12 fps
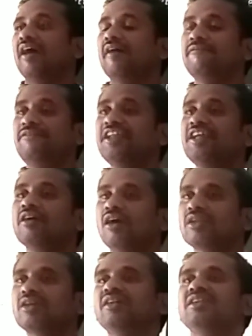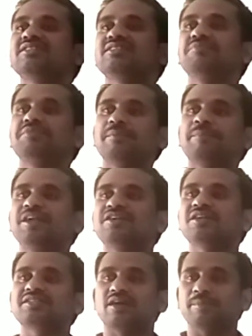every organism
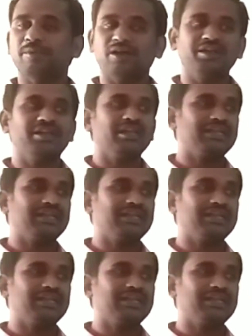depends upon